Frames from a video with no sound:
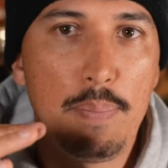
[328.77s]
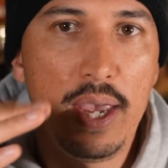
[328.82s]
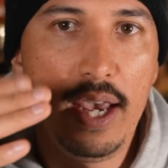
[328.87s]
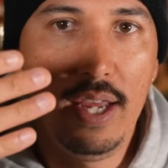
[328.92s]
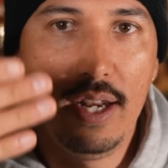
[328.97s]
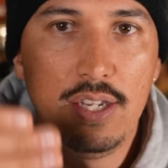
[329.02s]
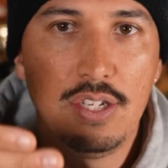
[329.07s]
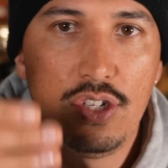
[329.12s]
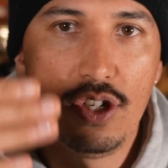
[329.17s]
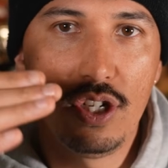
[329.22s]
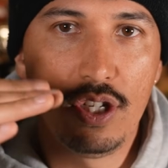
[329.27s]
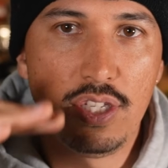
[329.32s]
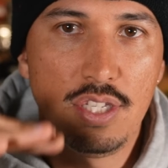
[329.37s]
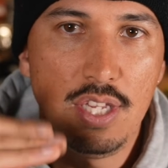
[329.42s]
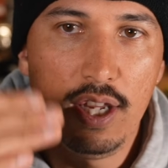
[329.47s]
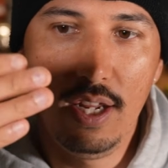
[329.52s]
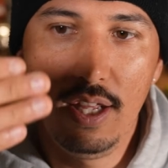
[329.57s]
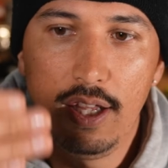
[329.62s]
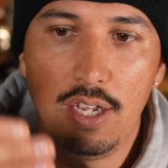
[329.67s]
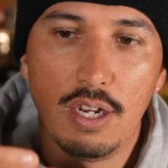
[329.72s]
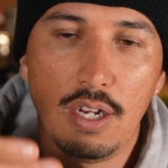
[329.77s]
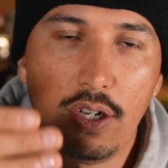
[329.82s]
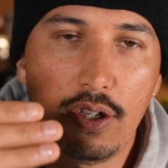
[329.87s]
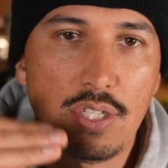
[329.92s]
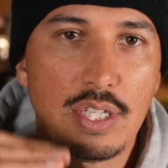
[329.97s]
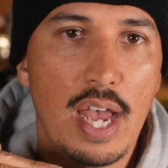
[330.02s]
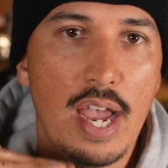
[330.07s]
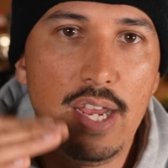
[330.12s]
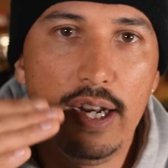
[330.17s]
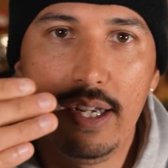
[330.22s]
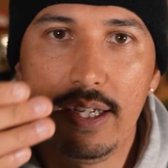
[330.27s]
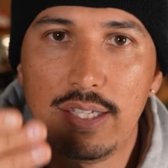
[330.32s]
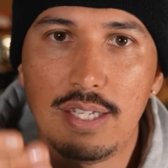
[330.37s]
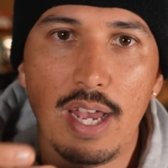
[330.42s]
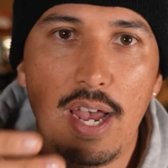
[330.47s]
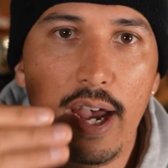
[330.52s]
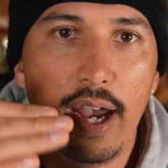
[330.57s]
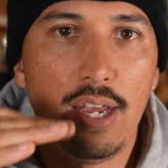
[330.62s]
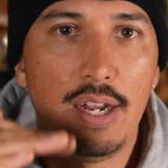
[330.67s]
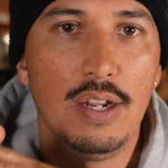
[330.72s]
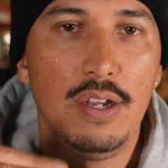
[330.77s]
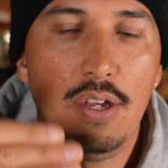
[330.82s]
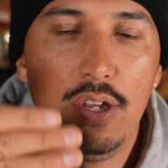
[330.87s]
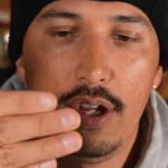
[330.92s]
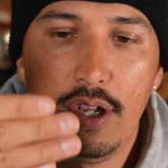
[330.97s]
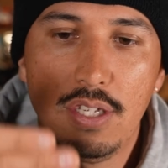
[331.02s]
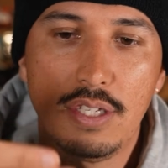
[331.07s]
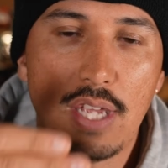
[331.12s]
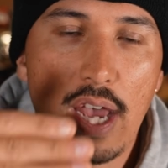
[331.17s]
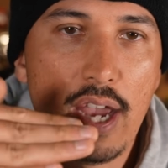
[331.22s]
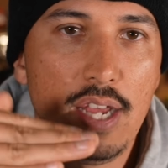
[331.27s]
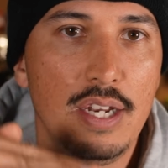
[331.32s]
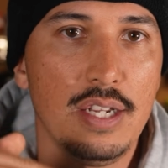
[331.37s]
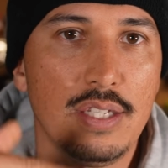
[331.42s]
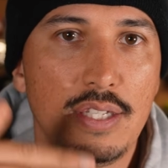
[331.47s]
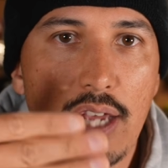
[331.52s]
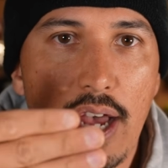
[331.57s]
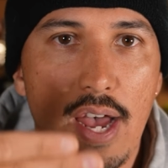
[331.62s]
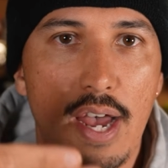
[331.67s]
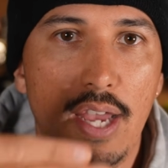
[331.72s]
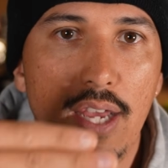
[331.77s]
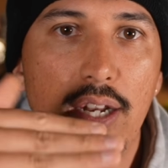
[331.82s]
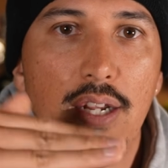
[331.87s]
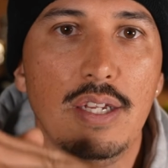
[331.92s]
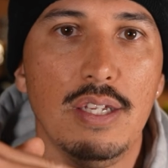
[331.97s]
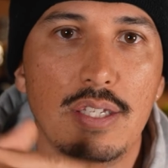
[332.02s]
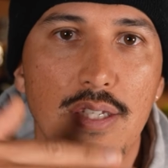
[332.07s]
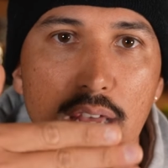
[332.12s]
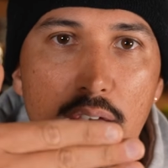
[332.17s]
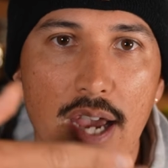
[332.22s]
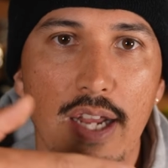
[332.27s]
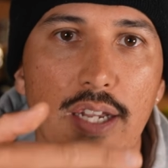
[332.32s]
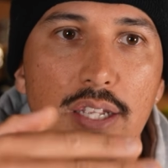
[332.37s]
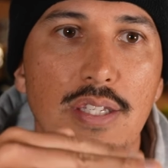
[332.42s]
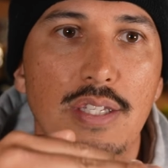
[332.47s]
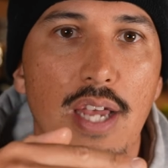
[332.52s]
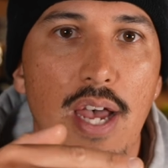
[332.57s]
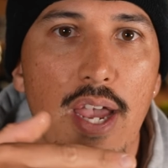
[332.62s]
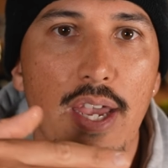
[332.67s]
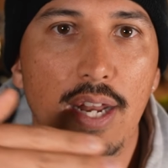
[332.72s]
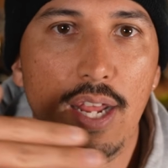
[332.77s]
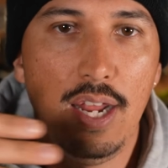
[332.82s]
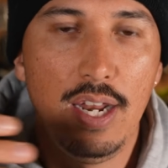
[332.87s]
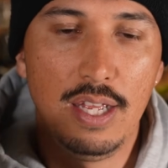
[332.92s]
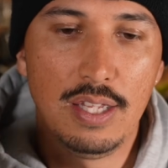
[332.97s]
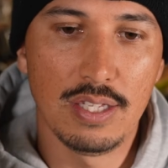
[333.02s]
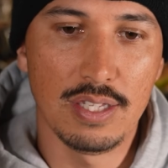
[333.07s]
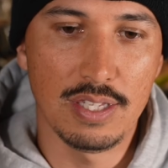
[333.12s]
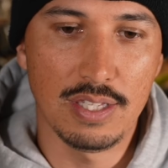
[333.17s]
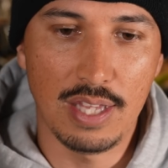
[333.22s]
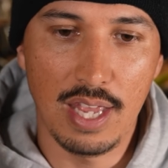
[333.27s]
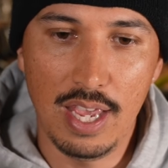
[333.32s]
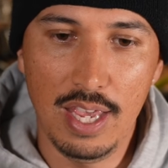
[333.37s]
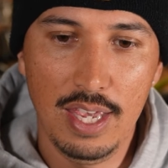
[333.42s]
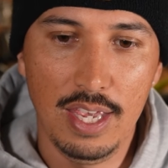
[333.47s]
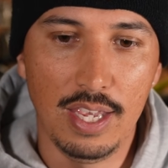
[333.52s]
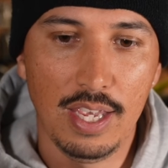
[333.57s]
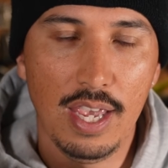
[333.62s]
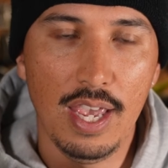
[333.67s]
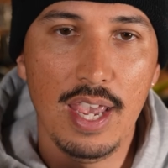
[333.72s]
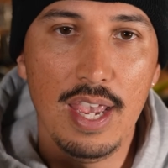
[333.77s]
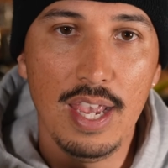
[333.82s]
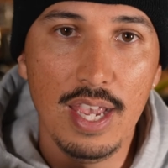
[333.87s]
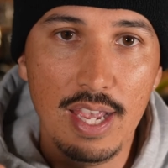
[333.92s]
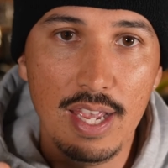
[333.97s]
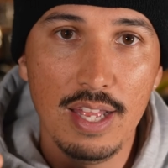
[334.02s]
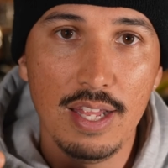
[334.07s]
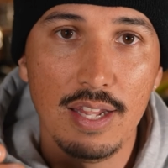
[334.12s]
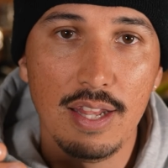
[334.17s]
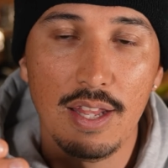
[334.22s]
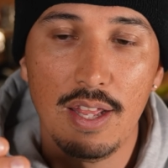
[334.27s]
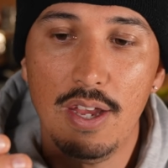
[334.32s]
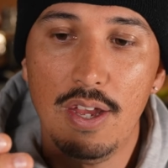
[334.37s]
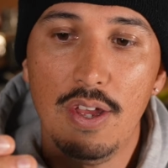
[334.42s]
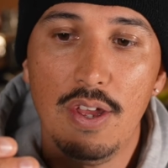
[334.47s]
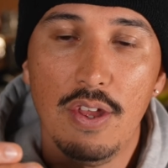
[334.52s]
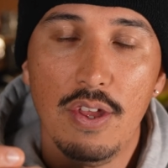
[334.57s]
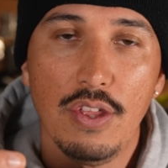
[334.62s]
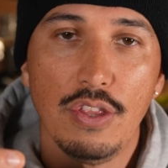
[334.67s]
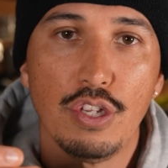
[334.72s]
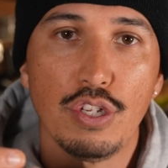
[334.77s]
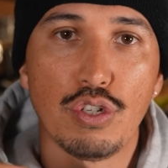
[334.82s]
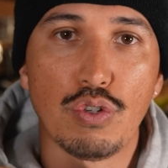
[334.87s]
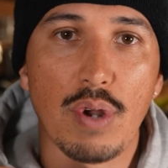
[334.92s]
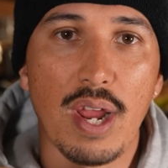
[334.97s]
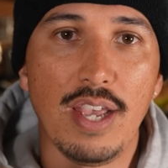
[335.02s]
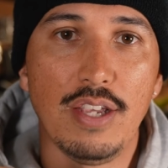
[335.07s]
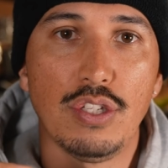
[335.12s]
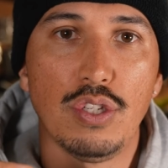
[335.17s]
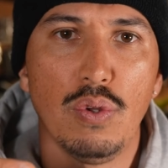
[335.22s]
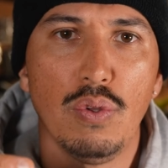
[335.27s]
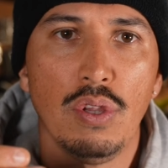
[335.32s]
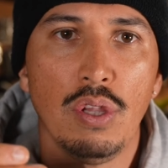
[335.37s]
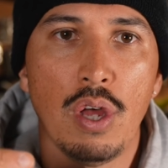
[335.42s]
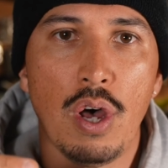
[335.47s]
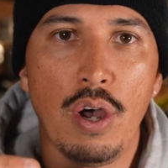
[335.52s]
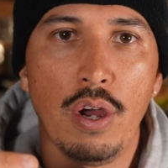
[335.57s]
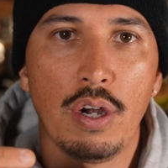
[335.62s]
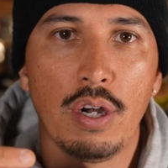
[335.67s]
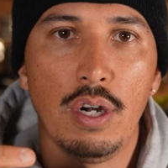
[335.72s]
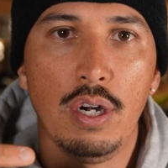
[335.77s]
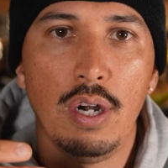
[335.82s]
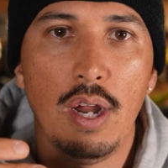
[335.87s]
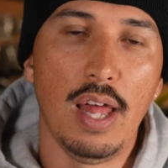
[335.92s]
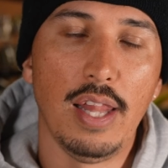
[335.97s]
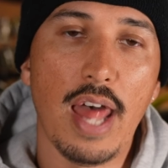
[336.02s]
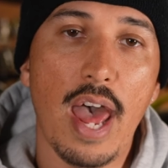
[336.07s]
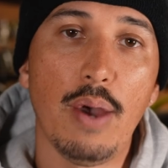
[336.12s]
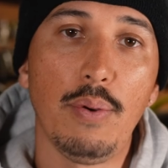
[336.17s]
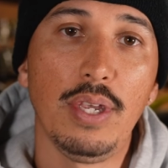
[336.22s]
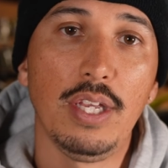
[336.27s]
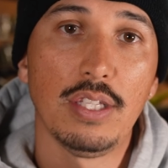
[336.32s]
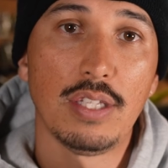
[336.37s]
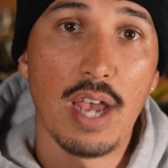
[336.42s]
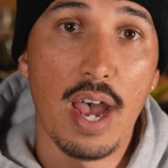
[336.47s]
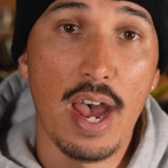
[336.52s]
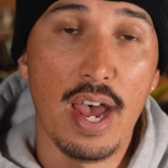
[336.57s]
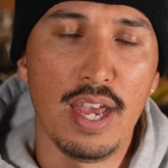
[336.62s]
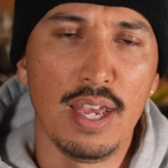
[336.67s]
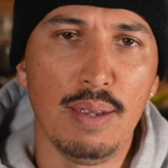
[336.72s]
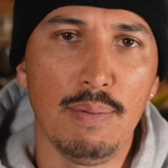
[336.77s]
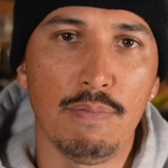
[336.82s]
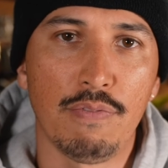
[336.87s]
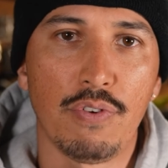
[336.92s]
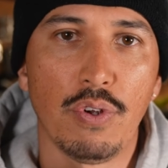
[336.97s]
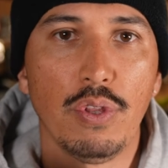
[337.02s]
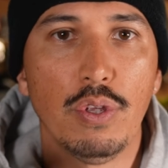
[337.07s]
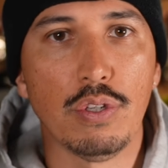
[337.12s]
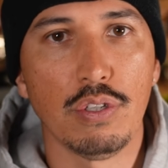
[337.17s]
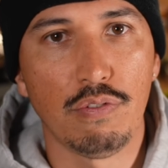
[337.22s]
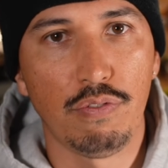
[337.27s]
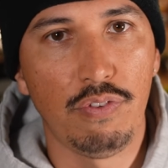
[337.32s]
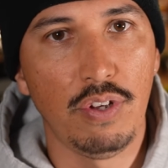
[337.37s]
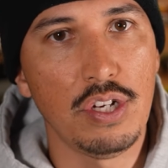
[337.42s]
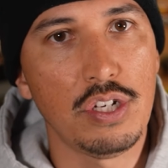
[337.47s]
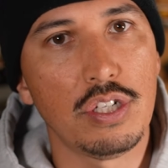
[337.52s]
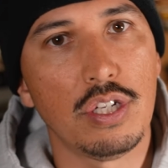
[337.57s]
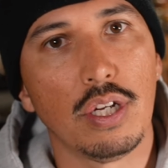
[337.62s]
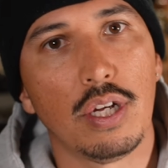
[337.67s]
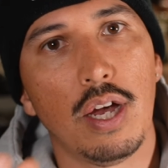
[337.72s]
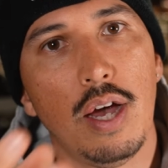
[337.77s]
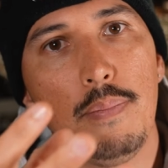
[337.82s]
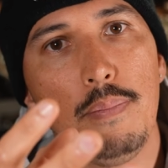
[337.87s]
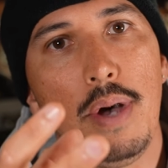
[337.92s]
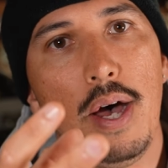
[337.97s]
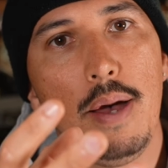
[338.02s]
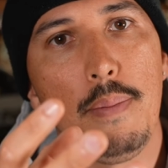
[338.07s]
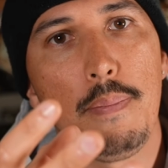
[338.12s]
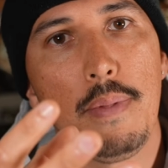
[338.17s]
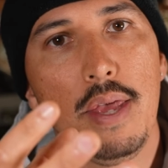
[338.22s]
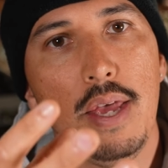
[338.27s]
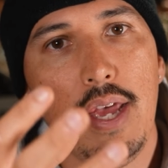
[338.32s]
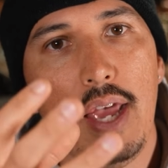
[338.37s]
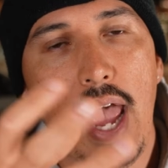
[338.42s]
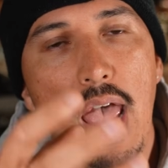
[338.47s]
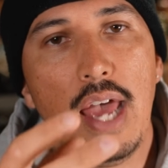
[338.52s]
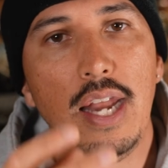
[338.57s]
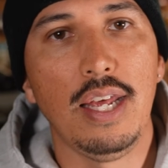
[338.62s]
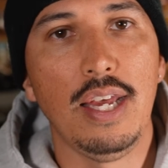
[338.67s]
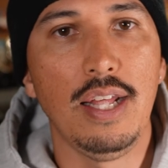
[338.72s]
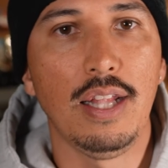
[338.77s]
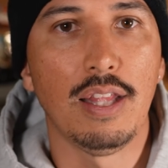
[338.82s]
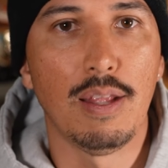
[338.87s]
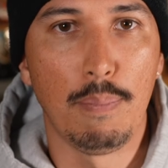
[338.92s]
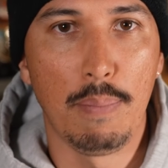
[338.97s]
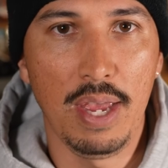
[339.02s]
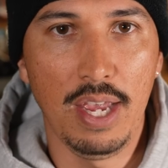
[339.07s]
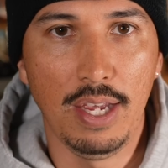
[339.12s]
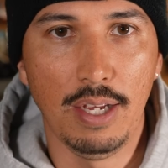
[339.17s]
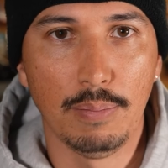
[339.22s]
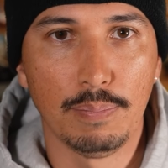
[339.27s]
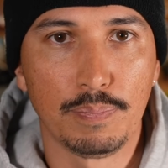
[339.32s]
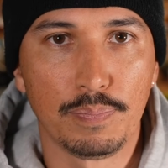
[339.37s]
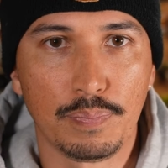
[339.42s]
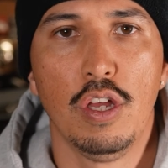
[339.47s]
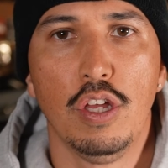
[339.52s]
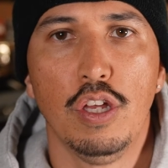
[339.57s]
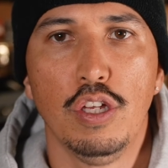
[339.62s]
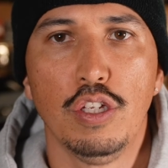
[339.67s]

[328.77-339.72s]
bait is just sitting there side to side, side to side, side to side, and it's staying in the strike zone longer, allowing time for those fish to come up and eat the bait.